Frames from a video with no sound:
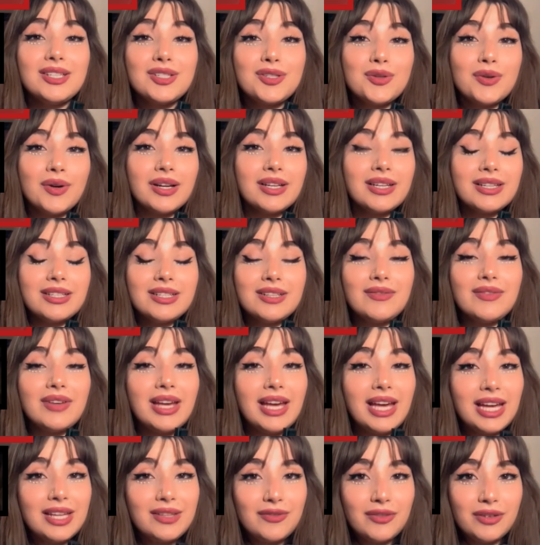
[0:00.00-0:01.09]

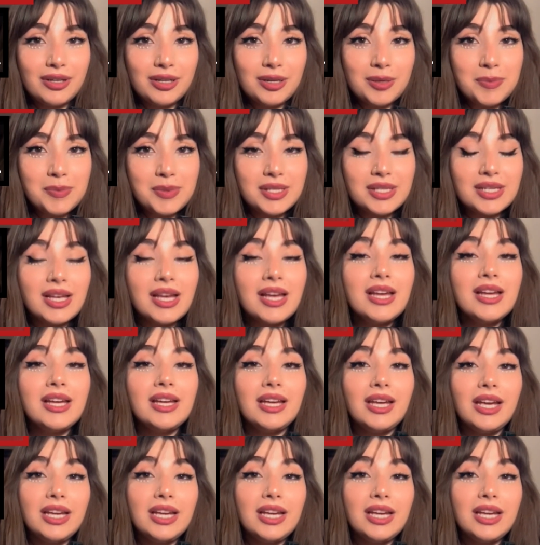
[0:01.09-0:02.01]
Interrogative adverbs.